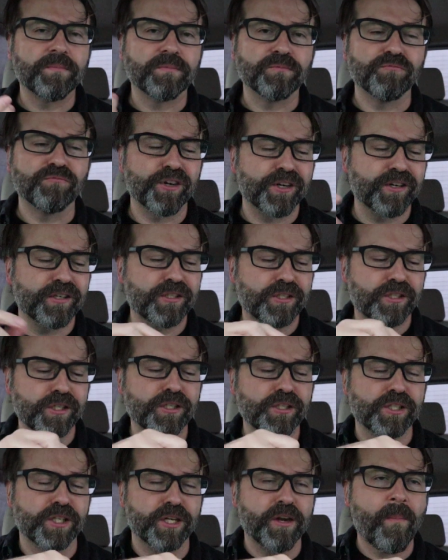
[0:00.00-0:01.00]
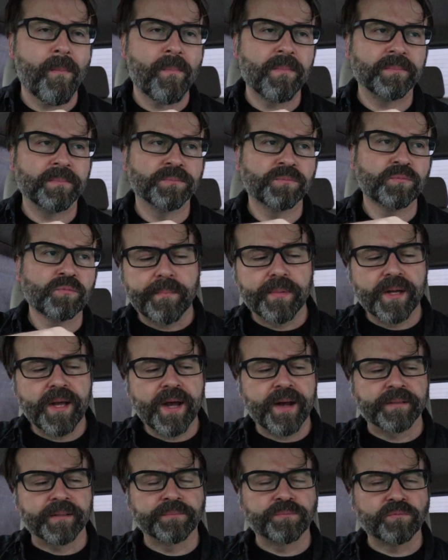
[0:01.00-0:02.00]
Very cheesy. But
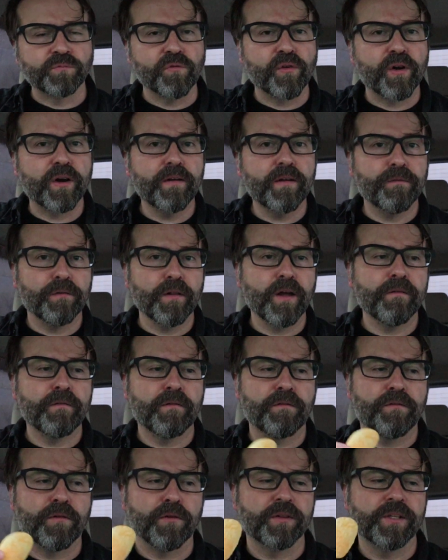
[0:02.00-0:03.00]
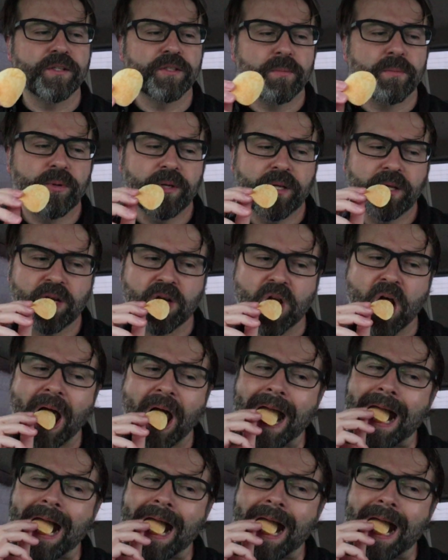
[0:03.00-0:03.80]
yeah, very flavorful. These are pretty good.